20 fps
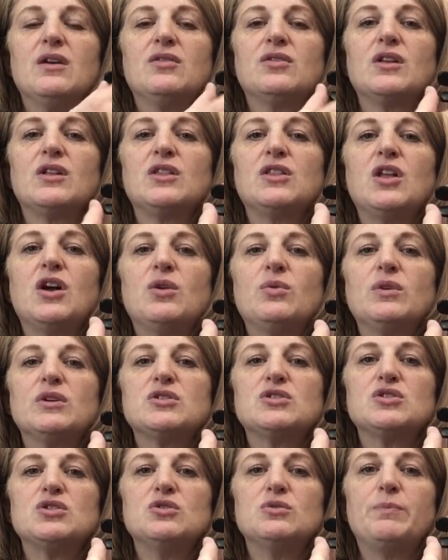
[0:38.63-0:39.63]
The lower
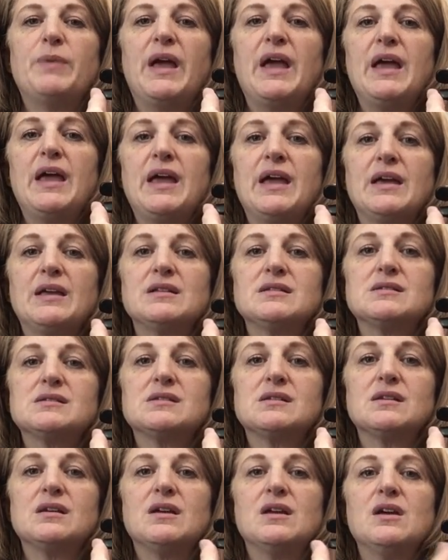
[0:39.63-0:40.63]
two
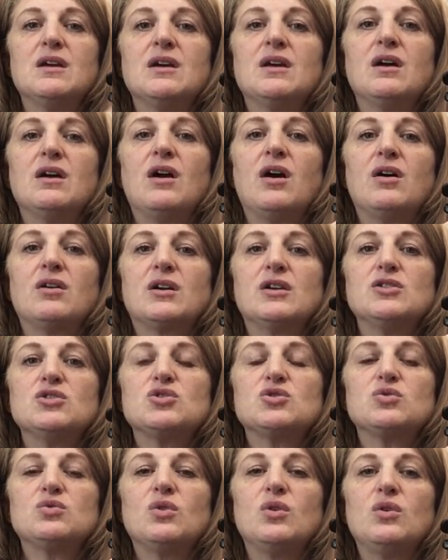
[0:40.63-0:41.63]
pegs
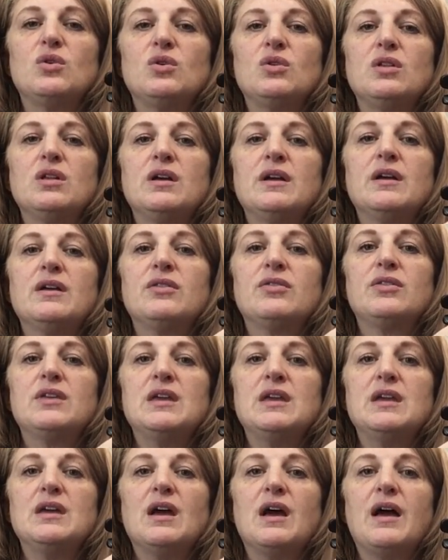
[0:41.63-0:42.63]
control
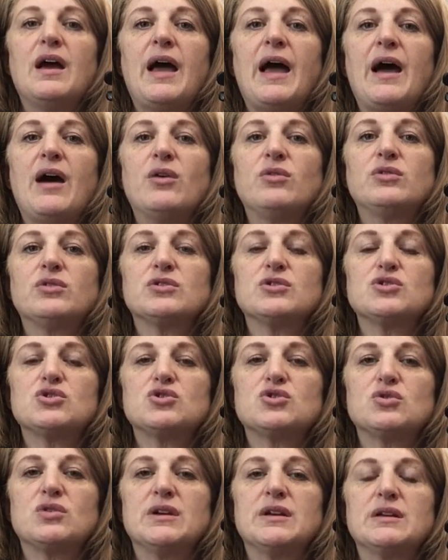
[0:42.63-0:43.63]
the outer
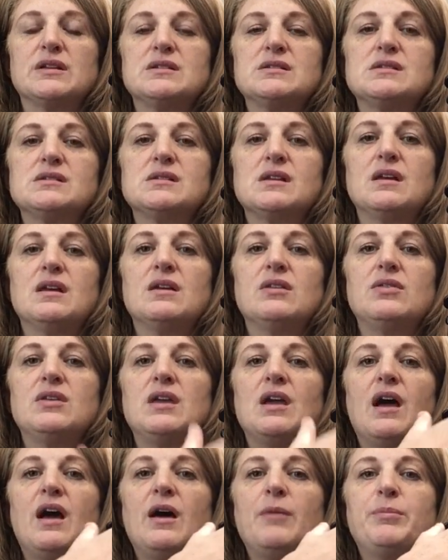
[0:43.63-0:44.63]
strings.
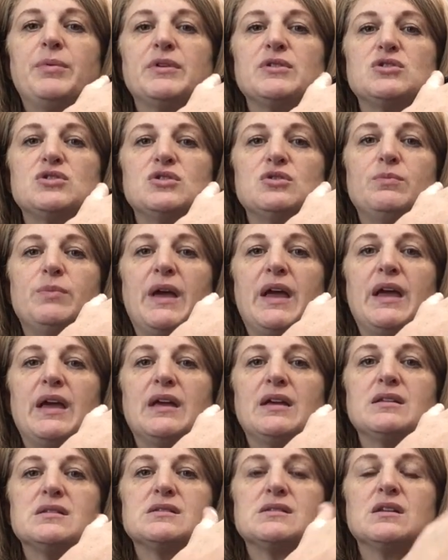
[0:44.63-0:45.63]
The upper two
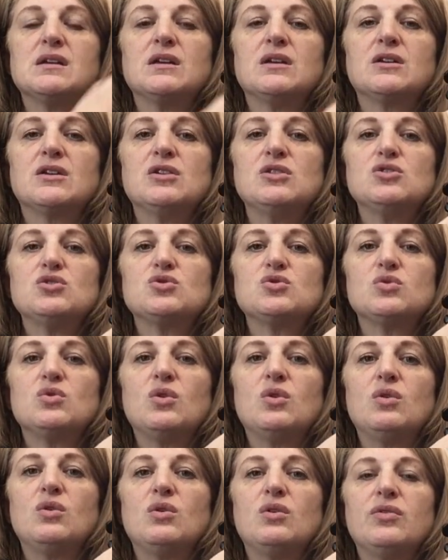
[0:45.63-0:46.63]
pegs
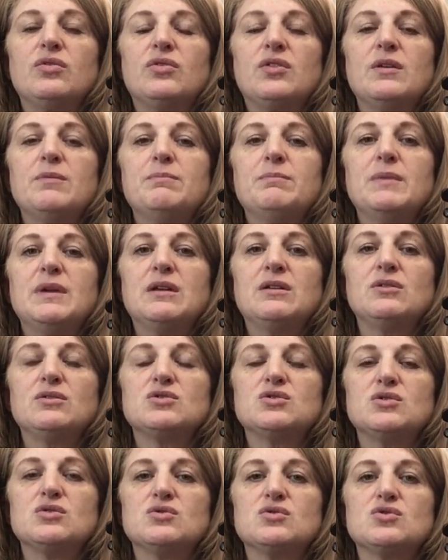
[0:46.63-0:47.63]
control the middle
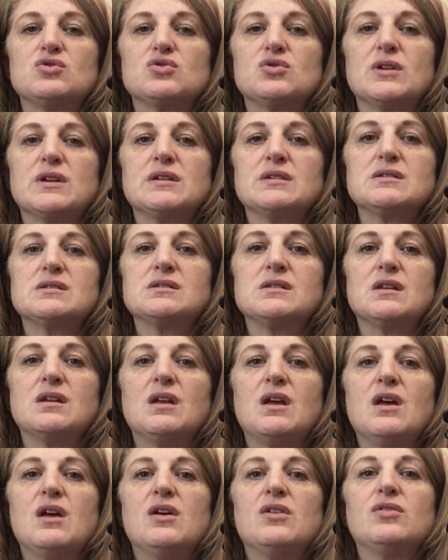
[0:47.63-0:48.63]
two strings.
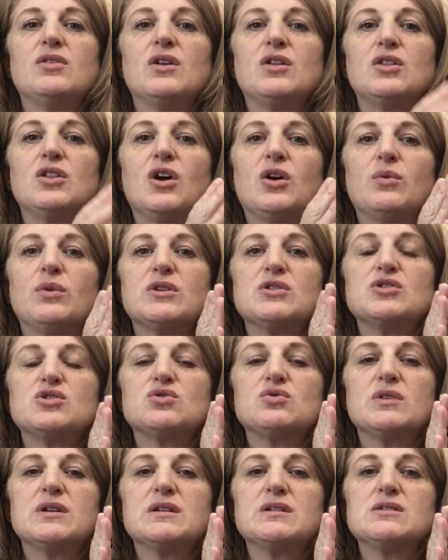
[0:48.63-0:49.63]
The lower
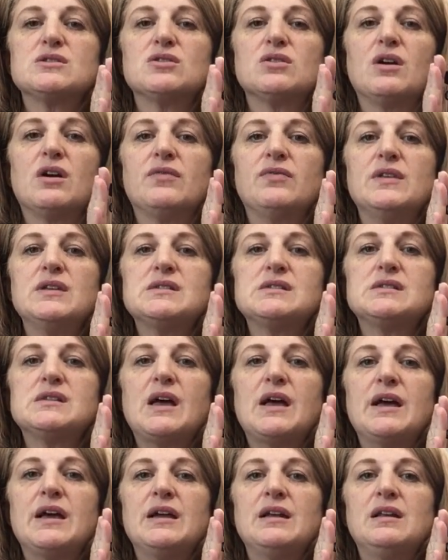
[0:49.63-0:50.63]
strings are on this
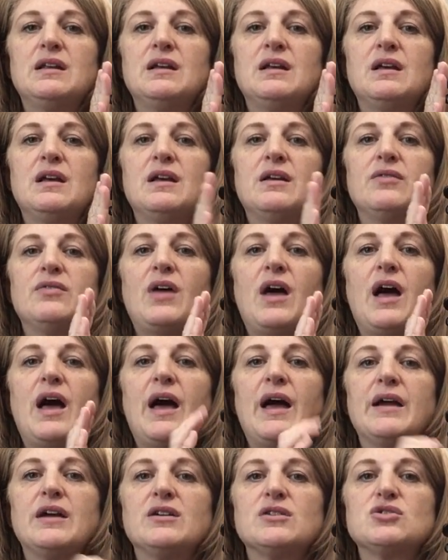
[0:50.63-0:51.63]
side, the
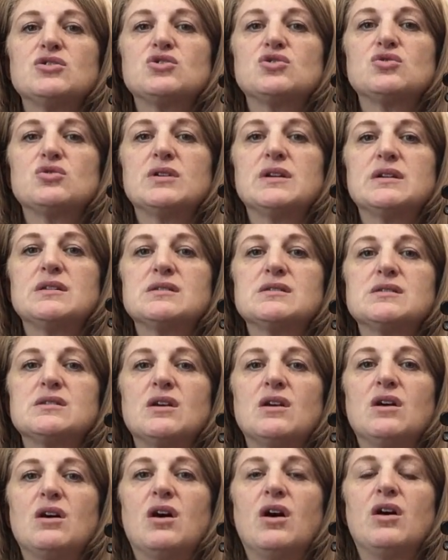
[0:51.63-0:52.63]
higher strings
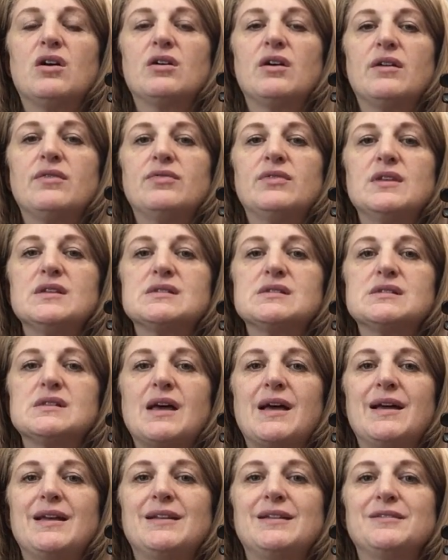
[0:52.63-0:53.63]
are on this
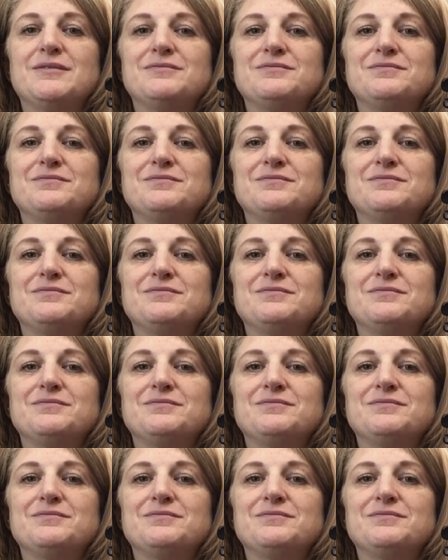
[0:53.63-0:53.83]
side.